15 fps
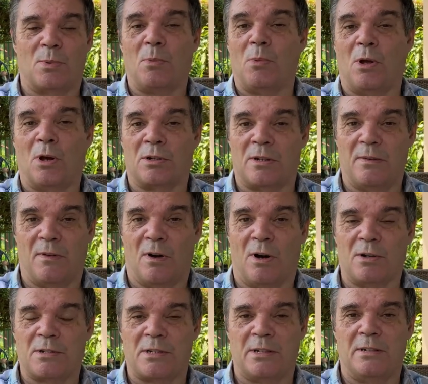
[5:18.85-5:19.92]
but we got
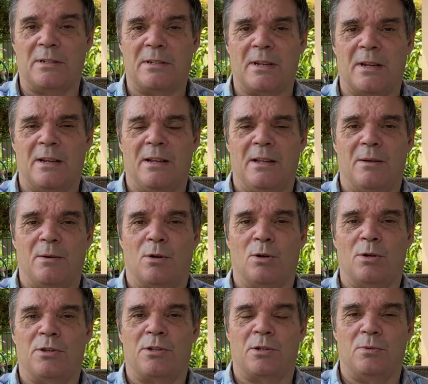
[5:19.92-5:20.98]
divorced, and
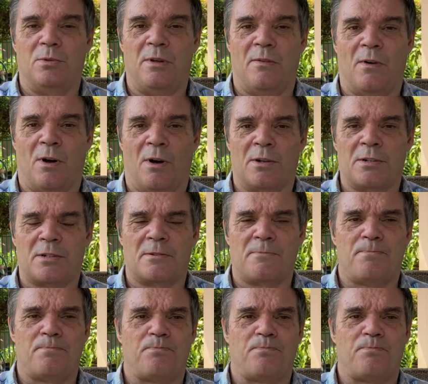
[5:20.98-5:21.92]
going through divorce